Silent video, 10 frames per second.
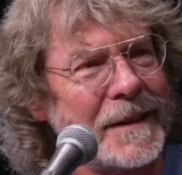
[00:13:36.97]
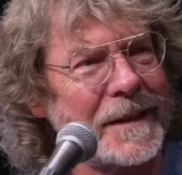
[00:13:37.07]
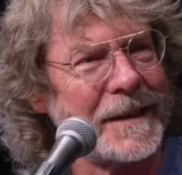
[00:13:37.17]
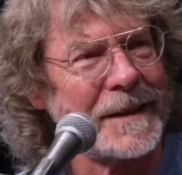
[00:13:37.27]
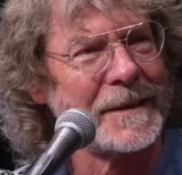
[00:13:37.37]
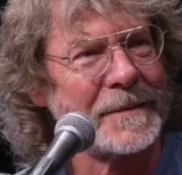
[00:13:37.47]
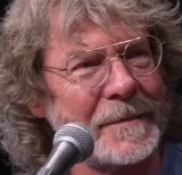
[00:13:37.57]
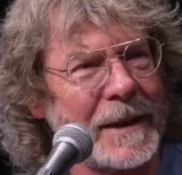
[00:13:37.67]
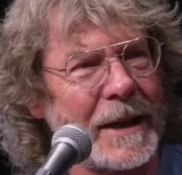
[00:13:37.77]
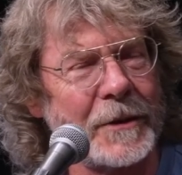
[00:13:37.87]

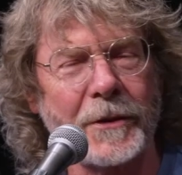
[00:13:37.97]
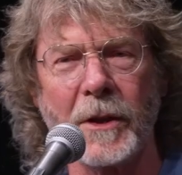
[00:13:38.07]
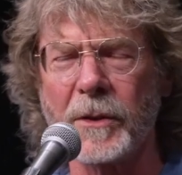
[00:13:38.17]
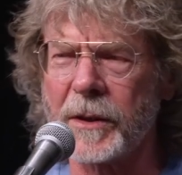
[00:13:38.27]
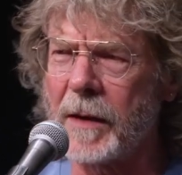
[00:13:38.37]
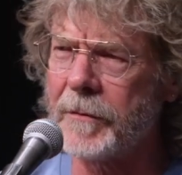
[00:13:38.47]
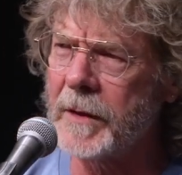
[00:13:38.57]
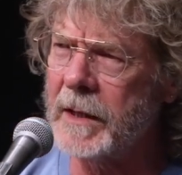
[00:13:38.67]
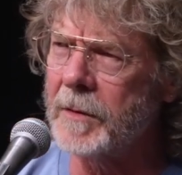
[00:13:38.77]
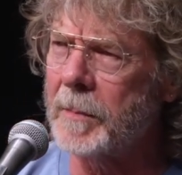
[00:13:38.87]
But I just noticed,
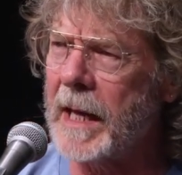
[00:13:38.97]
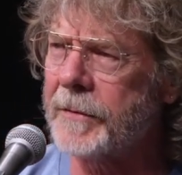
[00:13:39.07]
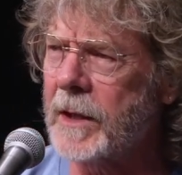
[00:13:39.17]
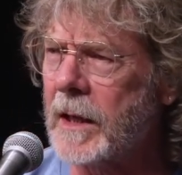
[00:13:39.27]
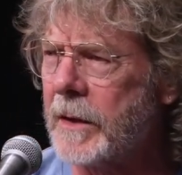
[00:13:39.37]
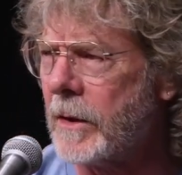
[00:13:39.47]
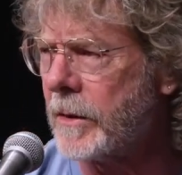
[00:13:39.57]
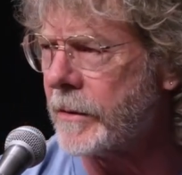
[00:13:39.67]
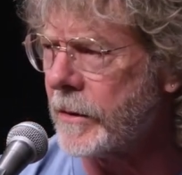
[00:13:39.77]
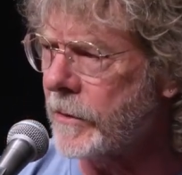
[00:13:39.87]
even back then, I
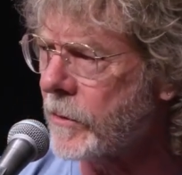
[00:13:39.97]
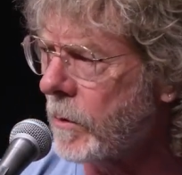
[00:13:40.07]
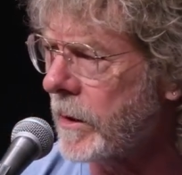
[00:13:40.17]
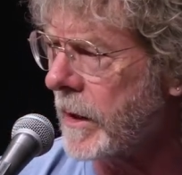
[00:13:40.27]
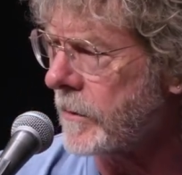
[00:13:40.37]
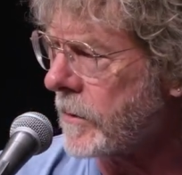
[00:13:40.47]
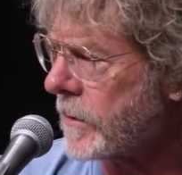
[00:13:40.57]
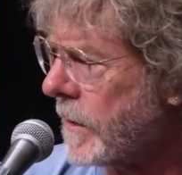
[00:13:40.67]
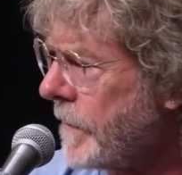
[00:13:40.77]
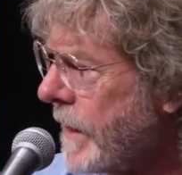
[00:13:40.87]
noticed that the square
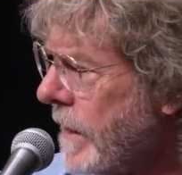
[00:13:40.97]
dancers,